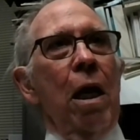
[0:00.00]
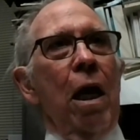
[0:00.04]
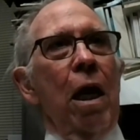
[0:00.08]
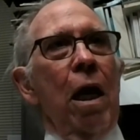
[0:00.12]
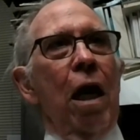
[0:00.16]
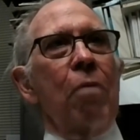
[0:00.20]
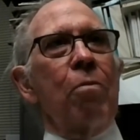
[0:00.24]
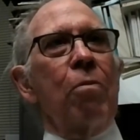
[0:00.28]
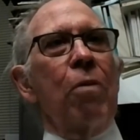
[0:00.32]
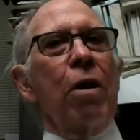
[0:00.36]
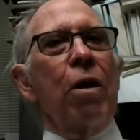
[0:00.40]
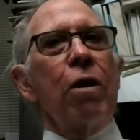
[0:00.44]

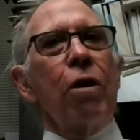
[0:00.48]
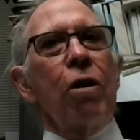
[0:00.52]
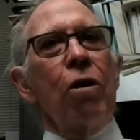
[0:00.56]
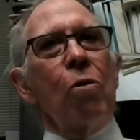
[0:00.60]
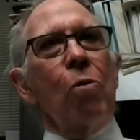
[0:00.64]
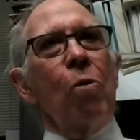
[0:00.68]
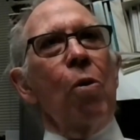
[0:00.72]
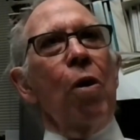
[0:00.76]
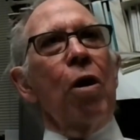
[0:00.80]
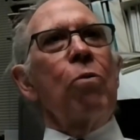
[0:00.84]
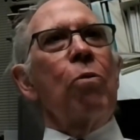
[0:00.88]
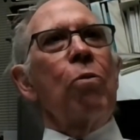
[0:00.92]
And
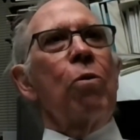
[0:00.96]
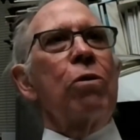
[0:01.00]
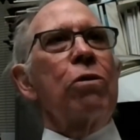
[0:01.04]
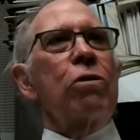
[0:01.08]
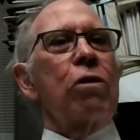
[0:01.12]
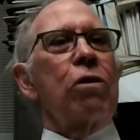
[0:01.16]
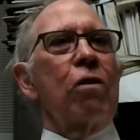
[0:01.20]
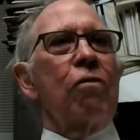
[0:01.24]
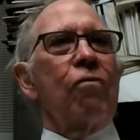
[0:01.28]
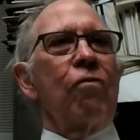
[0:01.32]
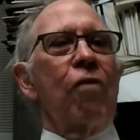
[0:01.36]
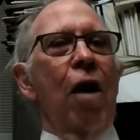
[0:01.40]
Minyuan
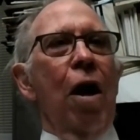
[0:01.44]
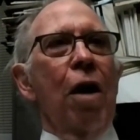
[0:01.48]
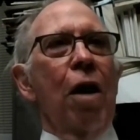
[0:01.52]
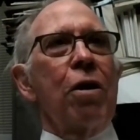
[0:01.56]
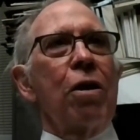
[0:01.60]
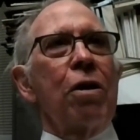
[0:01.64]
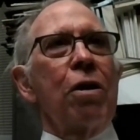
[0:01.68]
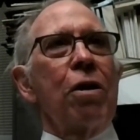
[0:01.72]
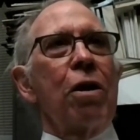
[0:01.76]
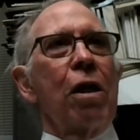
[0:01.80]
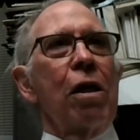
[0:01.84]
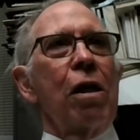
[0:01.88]
was
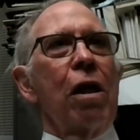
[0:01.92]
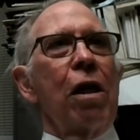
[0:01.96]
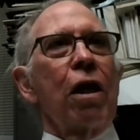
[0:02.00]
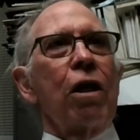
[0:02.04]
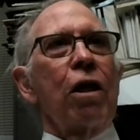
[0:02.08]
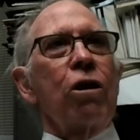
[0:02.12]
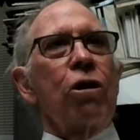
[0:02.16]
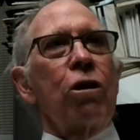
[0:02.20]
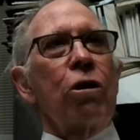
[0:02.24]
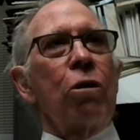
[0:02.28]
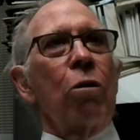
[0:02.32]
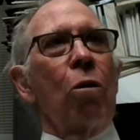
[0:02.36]
invited to
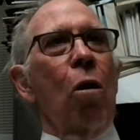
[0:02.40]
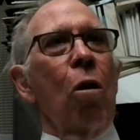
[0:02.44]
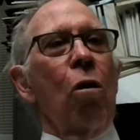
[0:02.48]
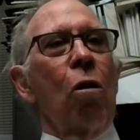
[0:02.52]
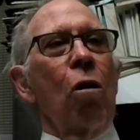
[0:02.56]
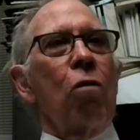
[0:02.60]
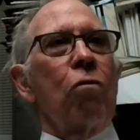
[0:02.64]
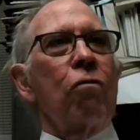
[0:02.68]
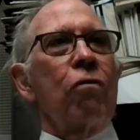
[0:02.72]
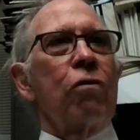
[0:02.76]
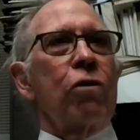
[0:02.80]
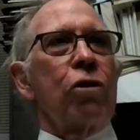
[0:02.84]
lecture
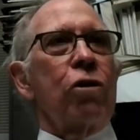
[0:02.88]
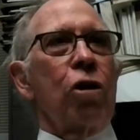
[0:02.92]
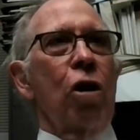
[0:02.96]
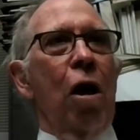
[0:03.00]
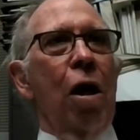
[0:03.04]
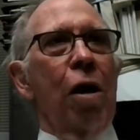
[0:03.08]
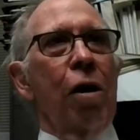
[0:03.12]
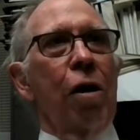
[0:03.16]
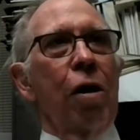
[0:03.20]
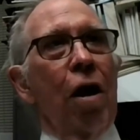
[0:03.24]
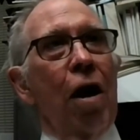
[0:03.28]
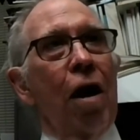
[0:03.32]
all over China